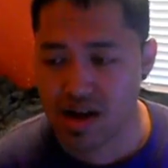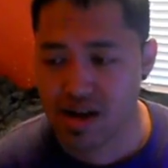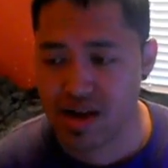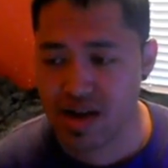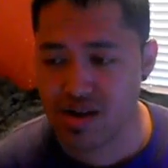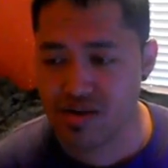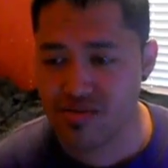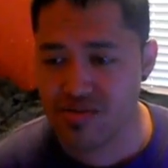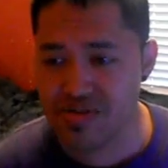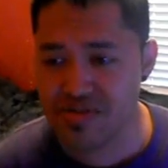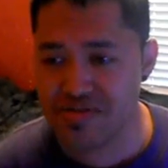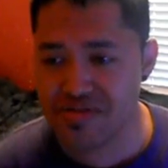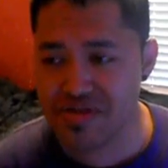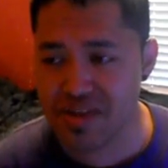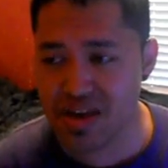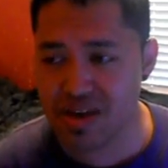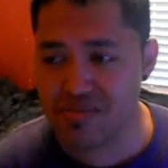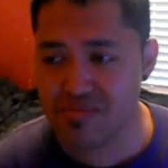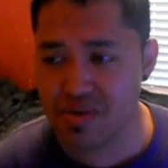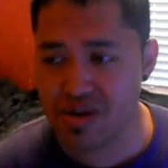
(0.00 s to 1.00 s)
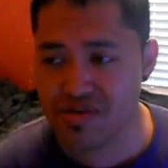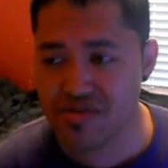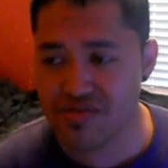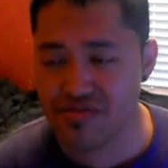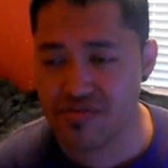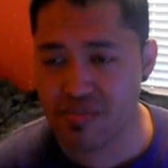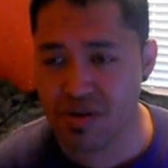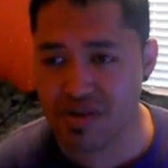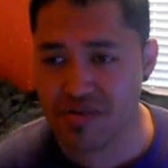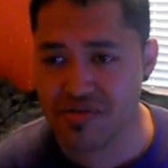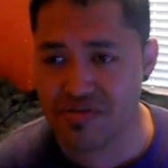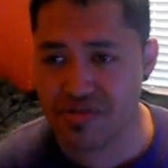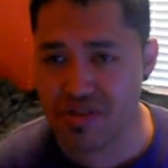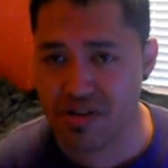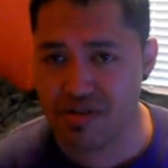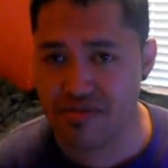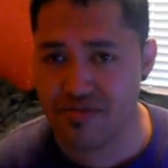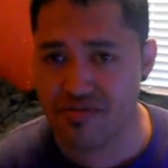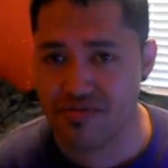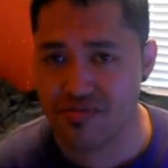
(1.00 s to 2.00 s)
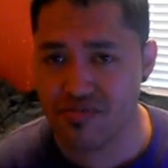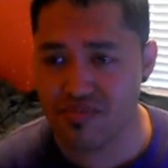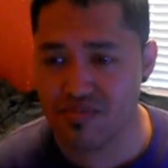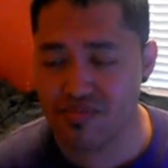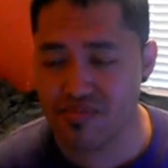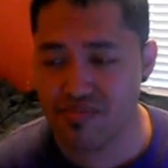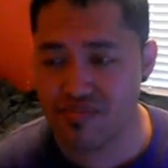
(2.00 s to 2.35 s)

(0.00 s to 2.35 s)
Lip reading: can't really say much for myself